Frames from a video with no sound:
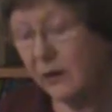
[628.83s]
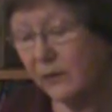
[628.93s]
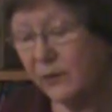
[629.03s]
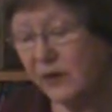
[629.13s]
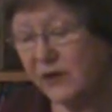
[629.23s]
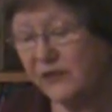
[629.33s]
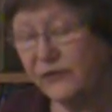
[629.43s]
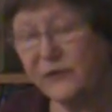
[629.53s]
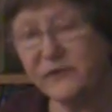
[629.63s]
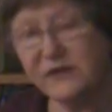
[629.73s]
page
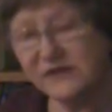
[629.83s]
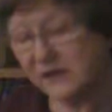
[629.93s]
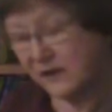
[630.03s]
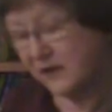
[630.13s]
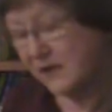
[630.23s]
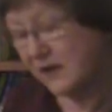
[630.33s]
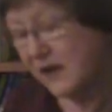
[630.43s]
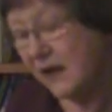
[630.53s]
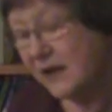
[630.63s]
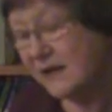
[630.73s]
56
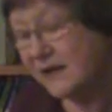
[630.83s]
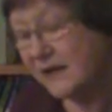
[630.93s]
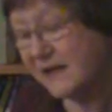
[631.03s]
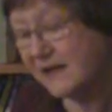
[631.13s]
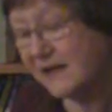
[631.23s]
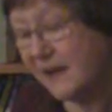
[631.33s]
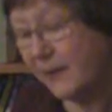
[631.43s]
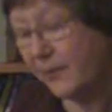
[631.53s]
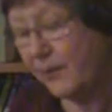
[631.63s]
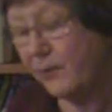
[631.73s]
is a
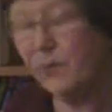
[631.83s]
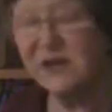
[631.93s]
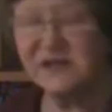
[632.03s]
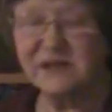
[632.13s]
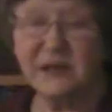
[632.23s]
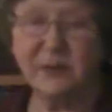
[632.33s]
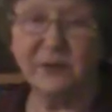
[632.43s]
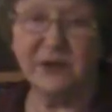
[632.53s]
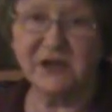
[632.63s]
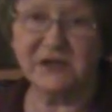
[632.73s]
step-by-step
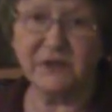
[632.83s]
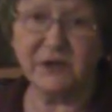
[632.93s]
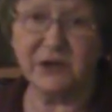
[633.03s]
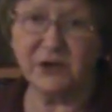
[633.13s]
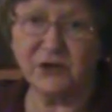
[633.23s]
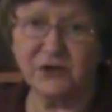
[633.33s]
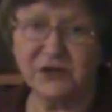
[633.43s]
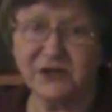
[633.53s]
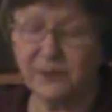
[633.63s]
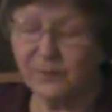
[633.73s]
classification,
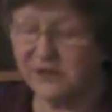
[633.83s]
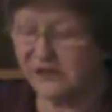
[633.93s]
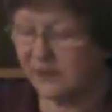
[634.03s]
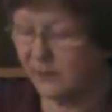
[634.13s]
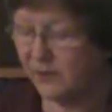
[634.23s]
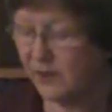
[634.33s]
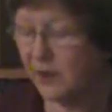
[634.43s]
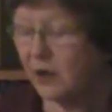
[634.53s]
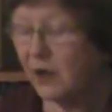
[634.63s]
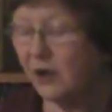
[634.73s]
step-by-step.
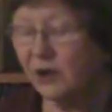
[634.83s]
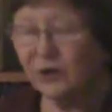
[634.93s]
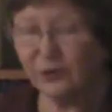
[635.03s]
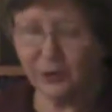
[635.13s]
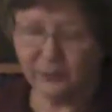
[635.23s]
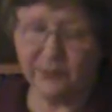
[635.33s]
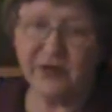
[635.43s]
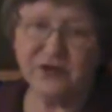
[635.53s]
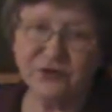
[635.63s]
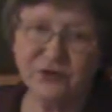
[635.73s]
Look, make
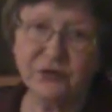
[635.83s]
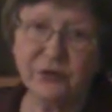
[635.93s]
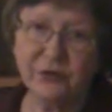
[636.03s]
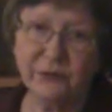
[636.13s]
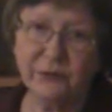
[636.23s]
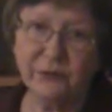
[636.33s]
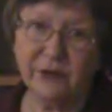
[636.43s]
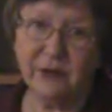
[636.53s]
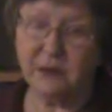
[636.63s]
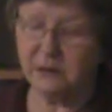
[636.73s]
sure you look through
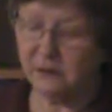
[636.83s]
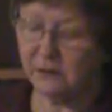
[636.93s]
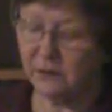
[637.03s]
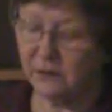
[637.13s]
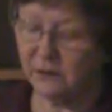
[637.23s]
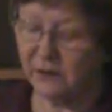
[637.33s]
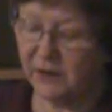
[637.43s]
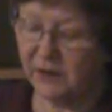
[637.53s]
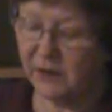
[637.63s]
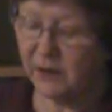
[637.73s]
that, all right?
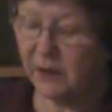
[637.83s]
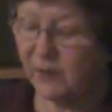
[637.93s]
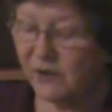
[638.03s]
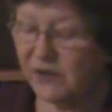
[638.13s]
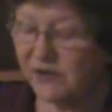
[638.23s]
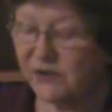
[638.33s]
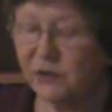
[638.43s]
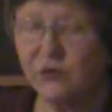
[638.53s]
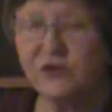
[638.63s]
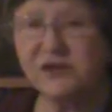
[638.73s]
Because
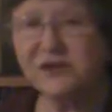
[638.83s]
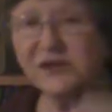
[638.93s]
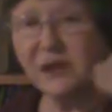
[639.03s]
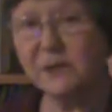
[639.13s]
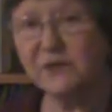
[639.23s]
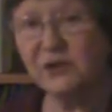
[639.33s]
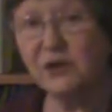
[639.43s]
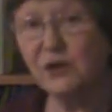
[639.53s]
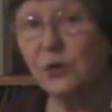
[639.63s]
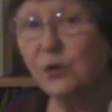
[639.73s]
those are steps that
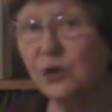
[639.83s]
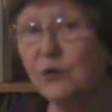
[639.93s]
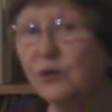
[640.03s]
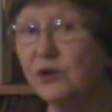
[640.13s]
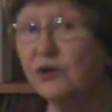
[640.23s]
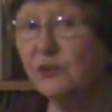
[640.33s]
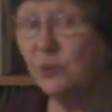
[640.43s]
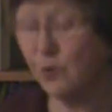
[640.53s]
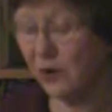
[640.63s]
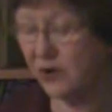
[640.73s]
you are going to
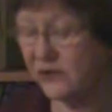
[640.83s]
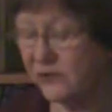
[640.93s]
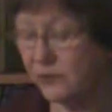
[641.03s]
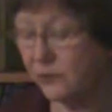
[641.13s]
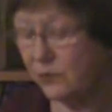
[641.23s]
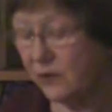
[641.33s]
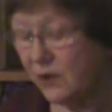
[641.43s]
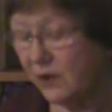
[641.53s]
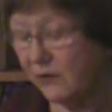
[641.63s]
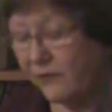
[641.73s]
want to
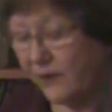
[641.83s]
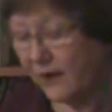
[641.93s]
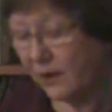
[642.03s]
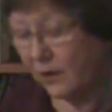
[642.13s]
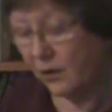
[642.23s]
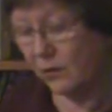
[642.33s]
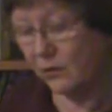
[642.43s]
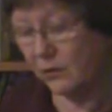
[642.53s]
follow